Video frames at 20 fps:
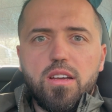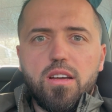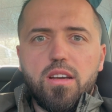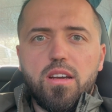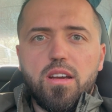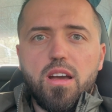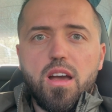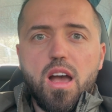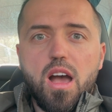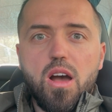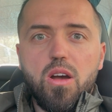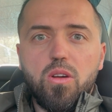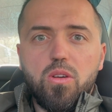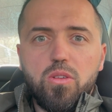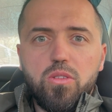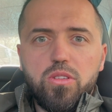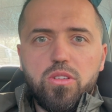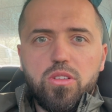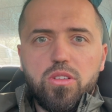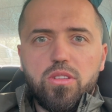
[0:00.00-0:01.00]
uh, how
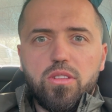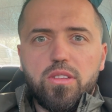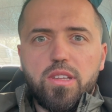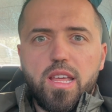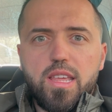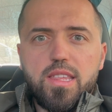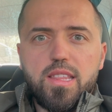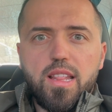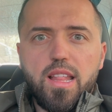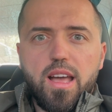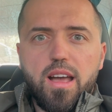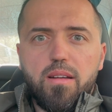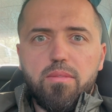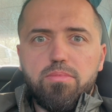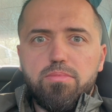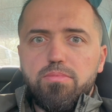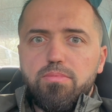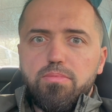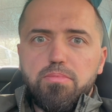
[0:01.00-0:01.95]
good Tesla